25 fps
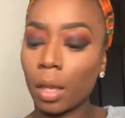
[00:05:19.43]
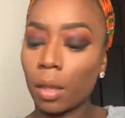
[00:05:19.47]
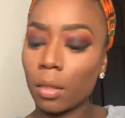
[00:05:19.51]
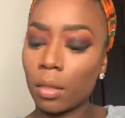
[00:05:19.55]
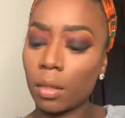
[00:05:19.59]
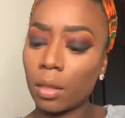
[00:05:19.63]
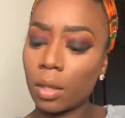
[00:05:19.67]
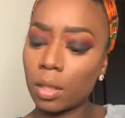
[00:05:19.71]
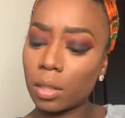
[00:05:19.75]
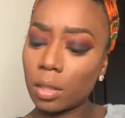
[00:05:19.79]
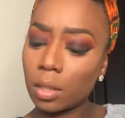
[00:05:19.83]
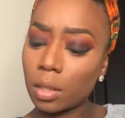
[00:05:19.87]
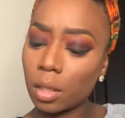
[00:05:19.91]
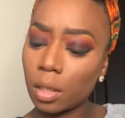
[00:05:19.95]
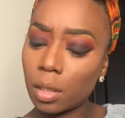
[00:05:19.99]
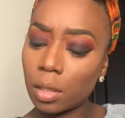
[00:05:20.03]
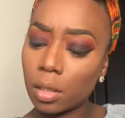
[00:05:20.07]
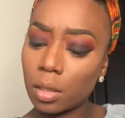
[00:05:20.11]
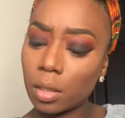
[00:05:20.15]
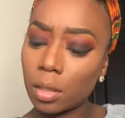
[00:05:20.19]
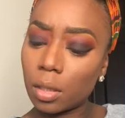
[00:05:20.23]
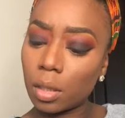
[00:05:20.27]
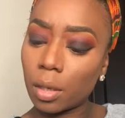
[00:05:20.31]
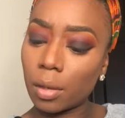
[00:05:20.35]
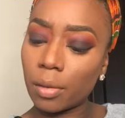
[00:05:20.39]
This
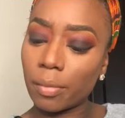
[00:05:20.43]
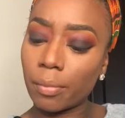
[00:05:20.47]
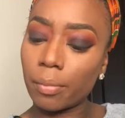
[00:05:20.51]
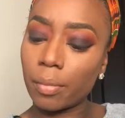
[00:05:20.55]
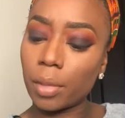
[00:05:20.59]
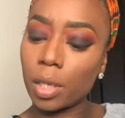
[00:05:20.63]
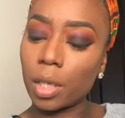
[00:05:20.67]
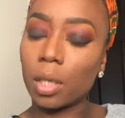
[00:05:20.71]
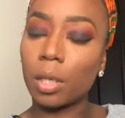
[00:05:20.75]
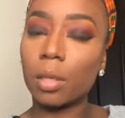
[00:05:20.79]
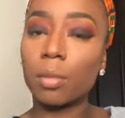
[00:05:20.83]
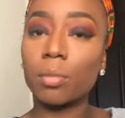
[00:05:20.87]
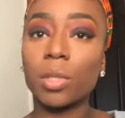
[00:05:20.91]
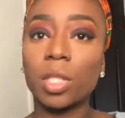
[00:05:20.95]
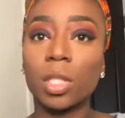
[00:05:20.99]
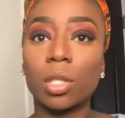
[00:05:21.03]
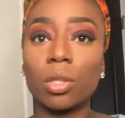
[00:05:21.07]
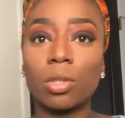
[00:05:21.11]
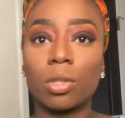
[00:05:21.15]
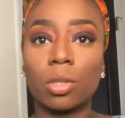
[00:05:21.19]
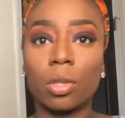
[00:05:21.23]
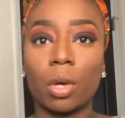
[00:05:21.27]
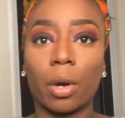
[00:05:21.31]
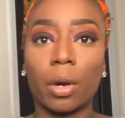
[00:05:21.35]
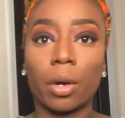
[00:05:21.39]
is the medium to
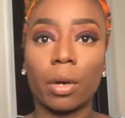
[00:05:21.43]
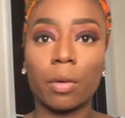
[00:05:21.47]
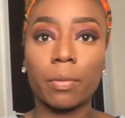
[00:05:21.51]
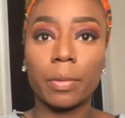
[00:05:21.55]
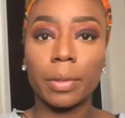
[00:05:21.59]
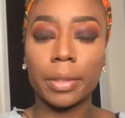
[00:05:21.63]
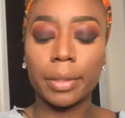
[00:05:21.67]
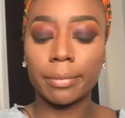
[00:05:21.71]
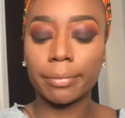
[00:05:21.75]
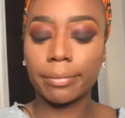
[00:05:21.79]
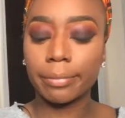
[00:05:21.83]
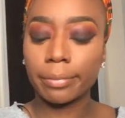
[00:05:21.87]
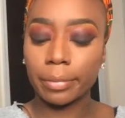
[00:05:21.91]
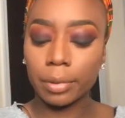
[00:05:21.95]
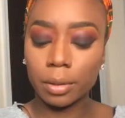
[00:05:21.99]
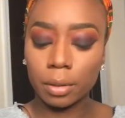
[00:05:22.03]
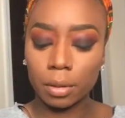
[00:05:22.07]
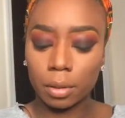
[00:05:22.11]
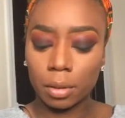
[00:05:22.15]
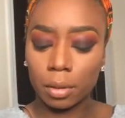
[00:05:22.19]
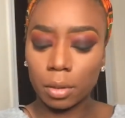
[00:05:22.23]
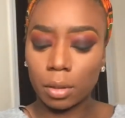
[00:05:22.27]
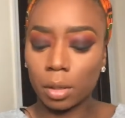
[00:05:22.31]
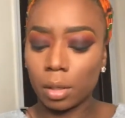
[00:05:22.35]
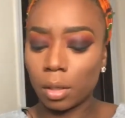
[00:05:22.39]
dark one.
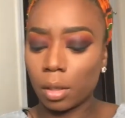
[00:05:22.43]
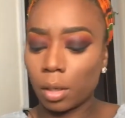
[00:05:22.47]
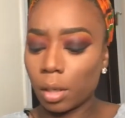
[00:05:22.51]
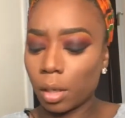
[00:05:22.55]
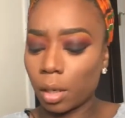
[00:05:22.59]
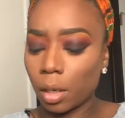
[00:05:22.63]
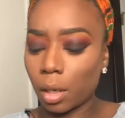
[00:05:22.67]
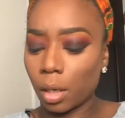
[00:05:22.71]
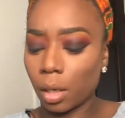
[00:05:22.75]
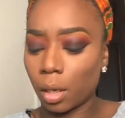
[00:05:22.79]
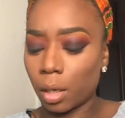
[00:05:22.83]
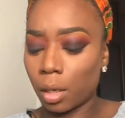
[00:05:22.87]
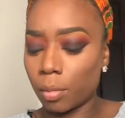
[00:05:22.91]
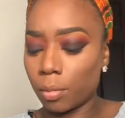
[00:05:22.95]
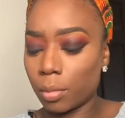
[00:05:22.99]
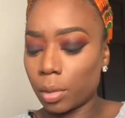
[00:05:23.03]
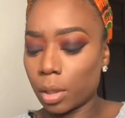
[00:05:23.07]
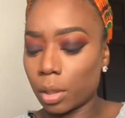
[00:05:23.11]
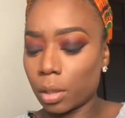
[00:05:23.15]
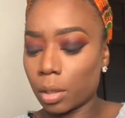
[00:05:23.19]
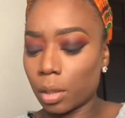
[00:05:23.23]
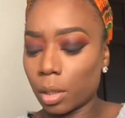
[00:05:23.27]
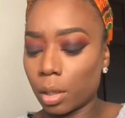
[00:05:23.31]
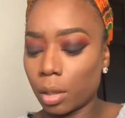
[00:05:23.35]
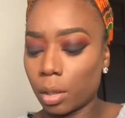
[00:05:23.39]
And I'm
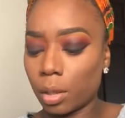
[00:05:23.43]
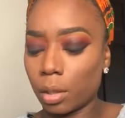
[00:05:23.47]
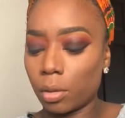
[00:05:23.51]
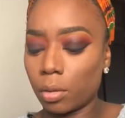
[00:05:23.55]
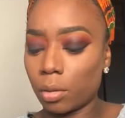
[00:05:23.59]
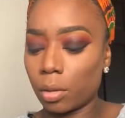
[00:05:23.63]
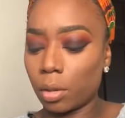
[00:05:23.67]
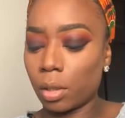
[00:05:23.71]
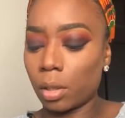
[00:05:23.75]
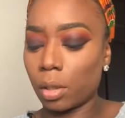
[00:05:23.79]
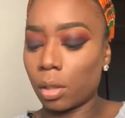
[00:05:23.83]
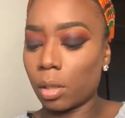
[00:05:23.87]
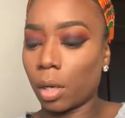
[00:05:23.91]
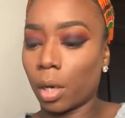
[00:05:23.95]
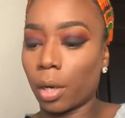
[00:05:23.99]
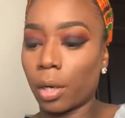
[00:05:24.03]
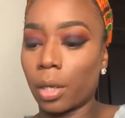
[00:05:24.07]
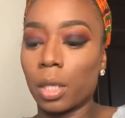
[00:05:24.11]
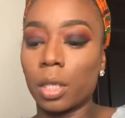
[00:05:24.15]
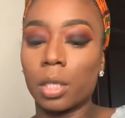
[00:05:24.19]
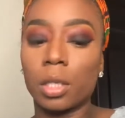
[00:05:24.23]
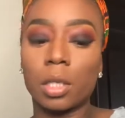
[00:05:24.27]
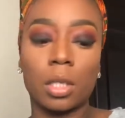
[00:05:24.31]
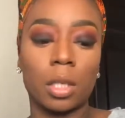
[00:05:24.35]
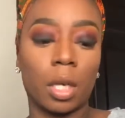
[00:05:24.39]
just gonna use the
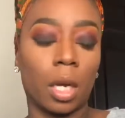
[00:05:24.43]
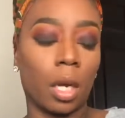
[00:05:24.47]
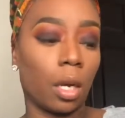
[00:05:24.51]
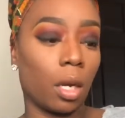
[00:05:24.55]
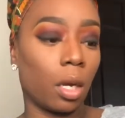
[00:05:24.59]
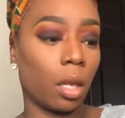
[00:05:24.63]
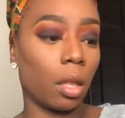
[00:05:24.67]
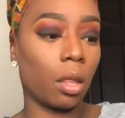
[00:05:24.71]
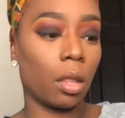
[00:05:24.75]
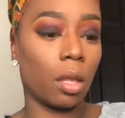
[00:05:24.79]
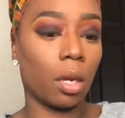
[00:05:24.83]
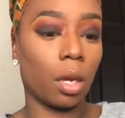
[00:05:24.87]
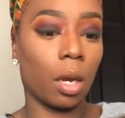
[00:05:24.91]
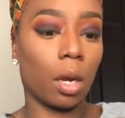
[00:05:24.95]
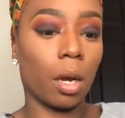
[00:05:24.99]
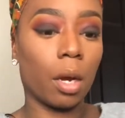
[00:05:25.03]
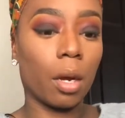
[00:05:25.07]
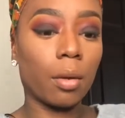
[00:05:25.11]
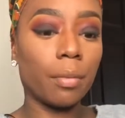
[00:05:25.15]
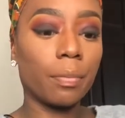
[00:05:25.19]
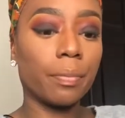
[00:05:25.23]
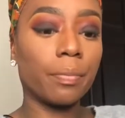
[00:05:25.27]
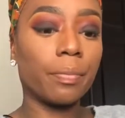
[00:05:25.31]
darkest shade in there.